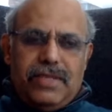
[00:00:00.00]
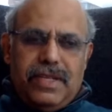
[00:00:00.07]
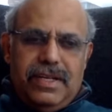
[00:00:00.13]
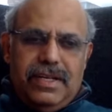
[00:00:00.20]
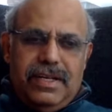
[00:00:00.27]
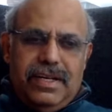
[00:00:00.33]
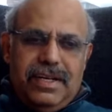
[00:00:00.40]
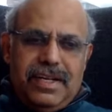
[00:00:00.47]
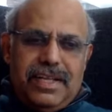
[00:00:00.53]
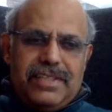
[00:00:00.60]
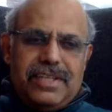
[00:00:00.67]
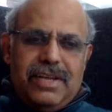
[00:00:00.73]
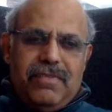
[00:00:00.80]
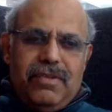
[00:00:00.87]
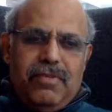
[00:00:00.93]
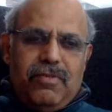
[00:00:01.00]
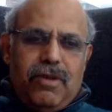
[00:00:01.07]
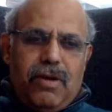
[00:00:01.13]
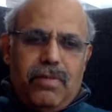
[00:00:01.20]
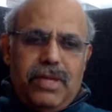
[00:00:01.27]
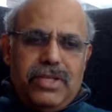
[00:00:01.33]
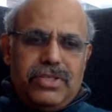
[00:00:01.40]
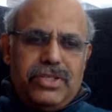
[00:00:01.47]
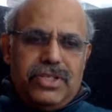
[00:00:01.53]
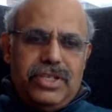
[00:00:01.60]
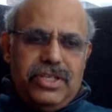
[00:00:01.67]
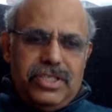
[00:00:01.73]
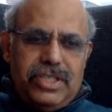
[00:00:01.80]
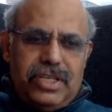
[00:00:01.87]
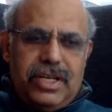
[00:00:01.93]
and Tesla will form a
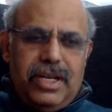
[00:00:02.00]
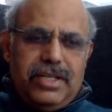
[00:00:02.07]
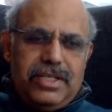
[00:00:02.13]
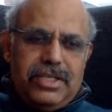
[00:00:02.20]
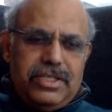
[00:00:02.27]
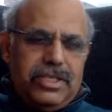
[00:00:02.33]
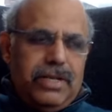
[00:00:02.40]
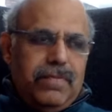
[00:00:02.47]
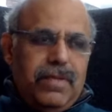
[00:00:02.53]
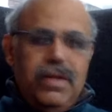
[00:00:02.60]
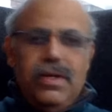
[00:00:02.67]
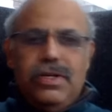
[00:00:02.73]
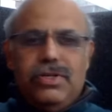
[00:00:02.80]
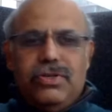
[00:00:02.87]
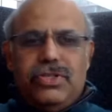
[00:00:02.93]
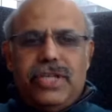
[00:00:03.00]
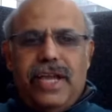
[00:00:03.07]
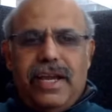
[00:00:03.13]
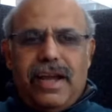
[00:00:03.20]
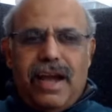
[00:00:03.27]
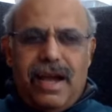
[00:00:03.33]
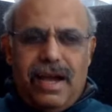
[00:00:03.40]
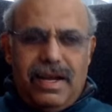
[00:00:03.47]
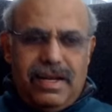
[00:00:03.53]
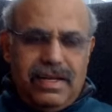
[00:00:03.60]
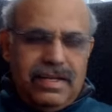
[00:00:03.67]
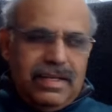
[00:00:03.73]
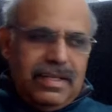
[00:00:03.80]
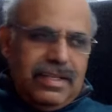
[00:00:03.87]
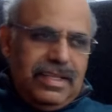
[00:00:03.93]
strategic relationship to take on
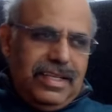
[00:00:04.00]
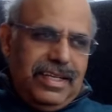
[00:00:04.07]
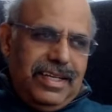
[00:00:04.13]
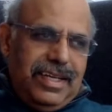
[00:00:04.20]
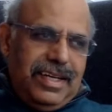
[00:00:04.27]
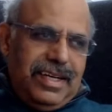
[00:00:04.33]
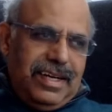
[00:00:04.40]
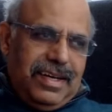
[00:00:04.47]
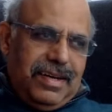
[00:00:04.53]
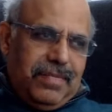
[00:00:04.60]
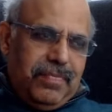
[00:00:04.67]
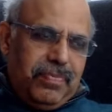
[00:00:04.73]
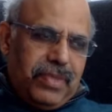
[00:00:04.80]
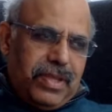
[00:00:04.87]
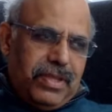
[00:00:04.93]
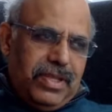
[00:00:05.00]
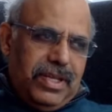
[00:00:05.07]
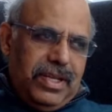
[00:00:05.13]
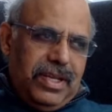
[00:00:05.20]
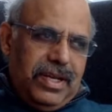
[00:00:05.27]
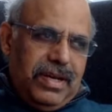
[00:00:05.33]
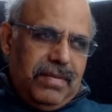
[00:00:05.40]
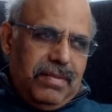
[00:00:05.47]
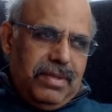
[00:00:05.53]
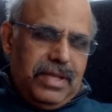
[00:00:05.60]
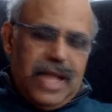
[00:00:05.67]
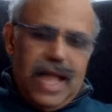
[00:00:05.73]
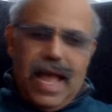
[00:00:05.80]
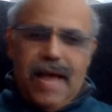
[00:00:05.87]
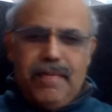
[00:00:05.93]
the
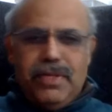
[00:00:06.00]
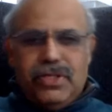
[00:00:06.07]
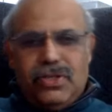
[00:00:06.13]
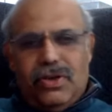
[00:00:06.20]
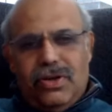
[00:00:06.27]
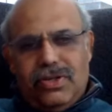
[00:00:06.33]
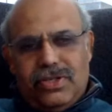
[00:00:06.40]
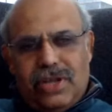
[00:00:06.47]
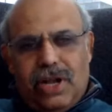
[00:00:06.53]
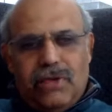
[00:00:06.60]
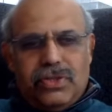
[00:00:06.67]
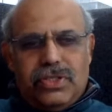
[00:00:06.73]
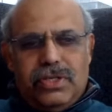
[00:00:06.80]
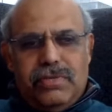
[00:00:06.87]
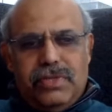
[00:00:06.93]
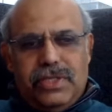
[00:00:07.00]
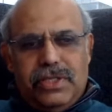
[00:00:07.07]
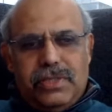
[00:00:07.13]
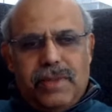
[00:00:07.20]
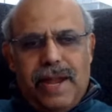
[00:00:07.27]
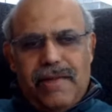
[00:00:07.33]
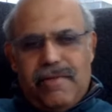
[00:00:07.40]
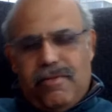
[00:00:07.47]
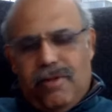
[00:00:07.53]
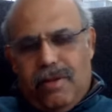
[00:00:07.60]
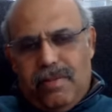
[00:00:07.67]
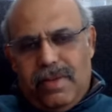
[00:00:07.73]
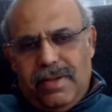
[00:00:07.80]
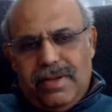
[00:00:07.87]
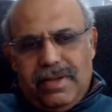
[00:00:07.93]
Amazon's cloud services
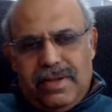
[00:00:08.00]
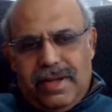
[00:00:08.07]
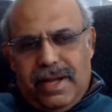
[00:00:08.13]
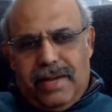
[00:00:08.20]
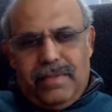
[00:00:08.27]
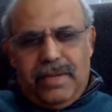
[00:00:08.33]
platform. I